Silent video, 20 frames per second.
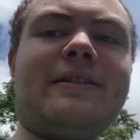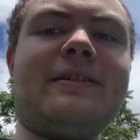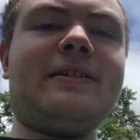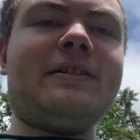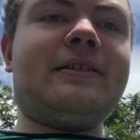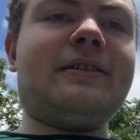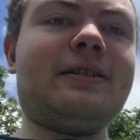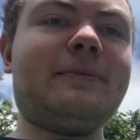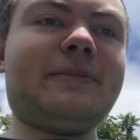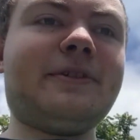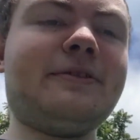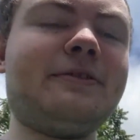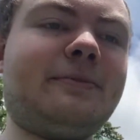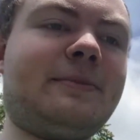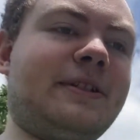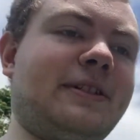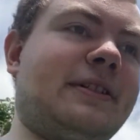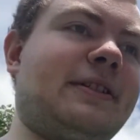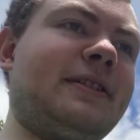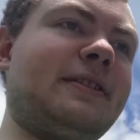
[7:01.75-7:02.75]
And I'm going
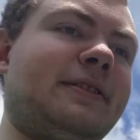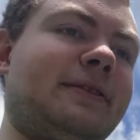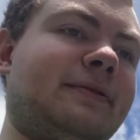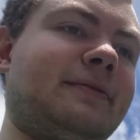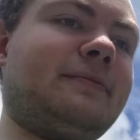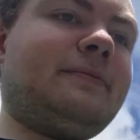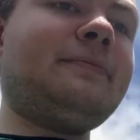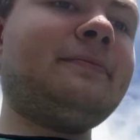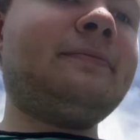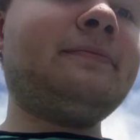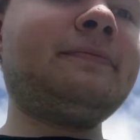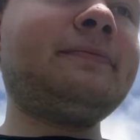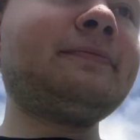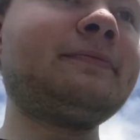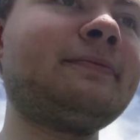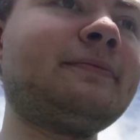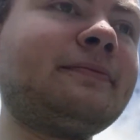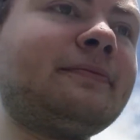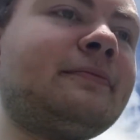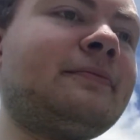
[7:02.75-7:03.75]
back in.
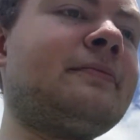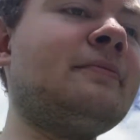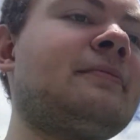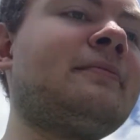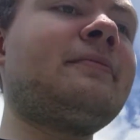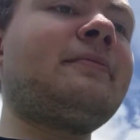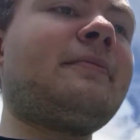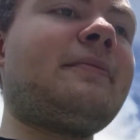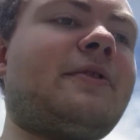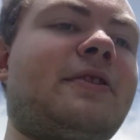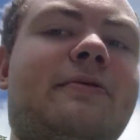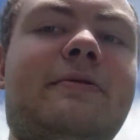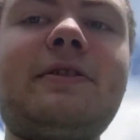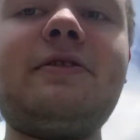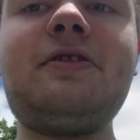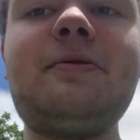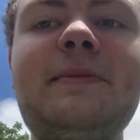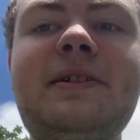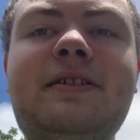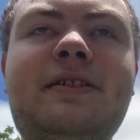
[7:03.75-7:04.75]
There's way
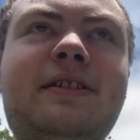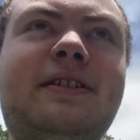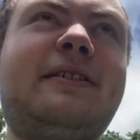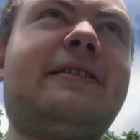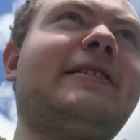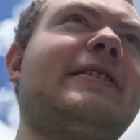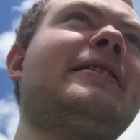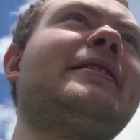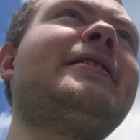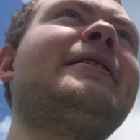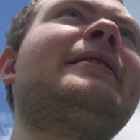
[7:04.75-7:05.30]
too many gnats